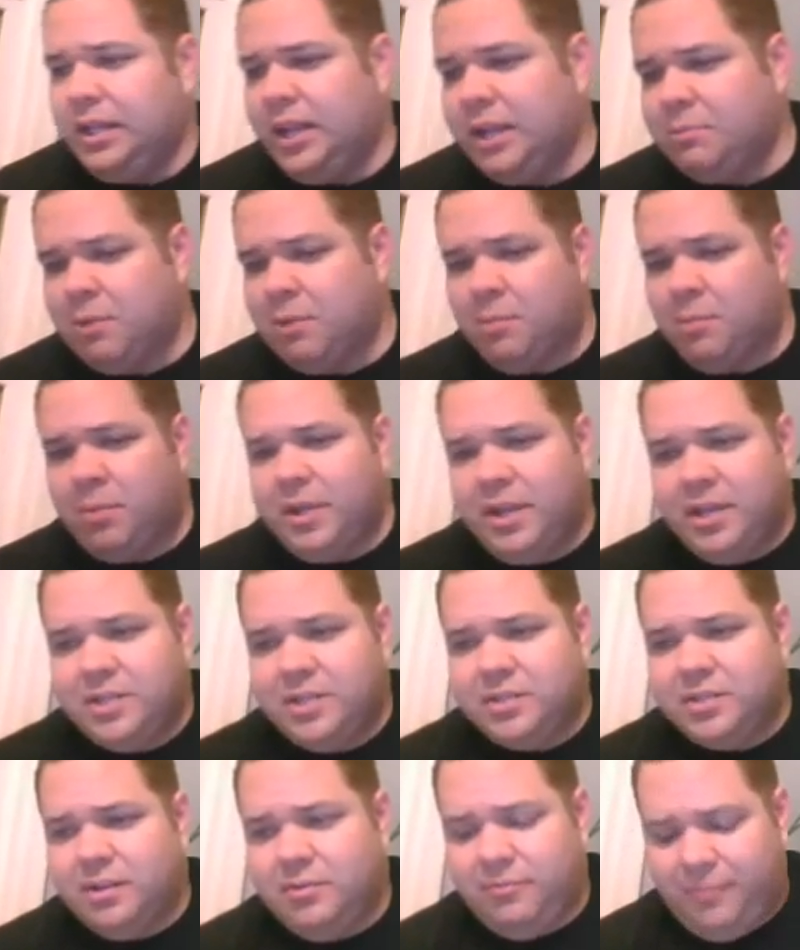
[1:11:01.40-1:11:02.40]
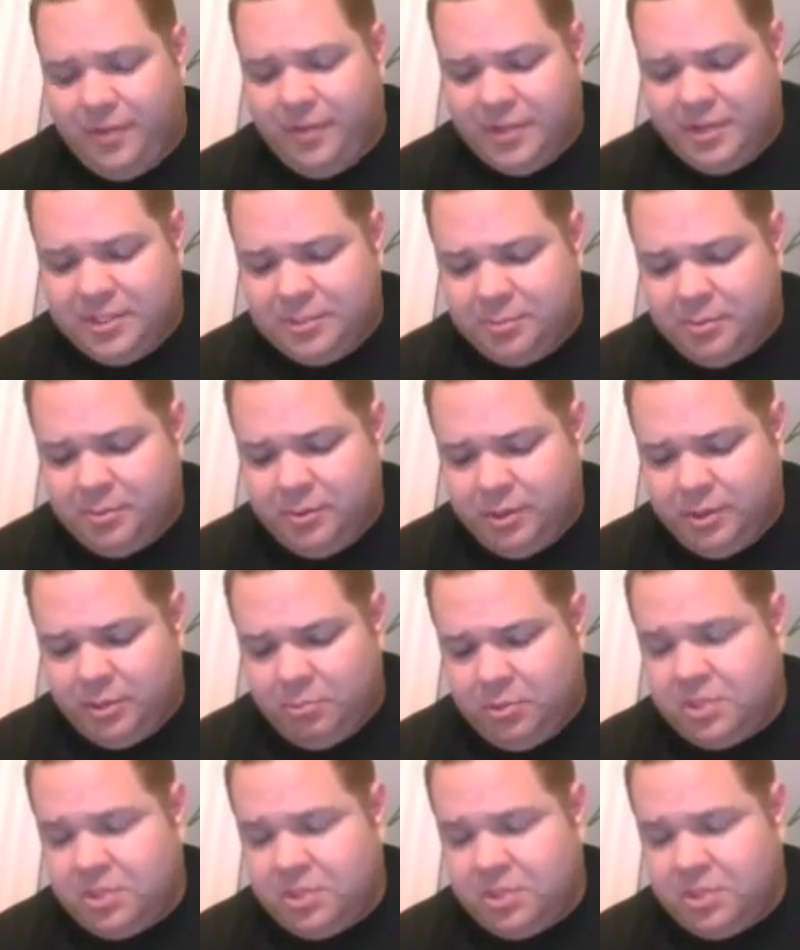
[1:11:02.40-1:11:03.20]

like my page on Facebook,